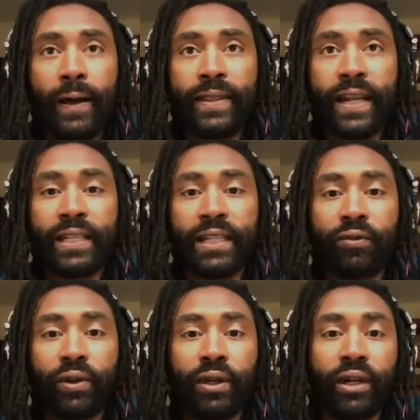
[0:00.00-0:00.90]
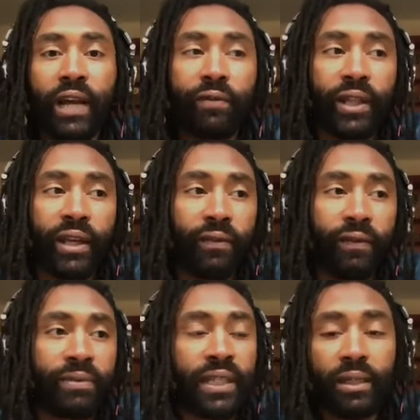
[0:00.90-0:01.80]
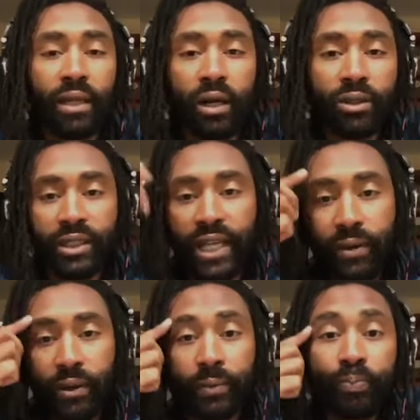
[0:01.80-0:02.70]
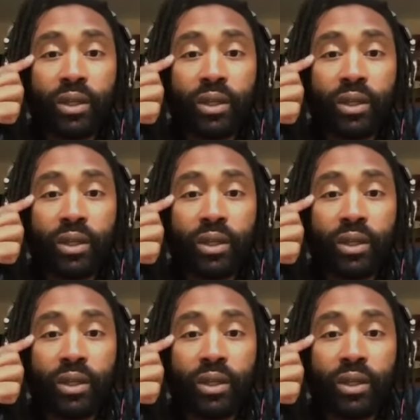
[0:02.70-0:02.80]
that I did for a year and a half for like $15 an hour.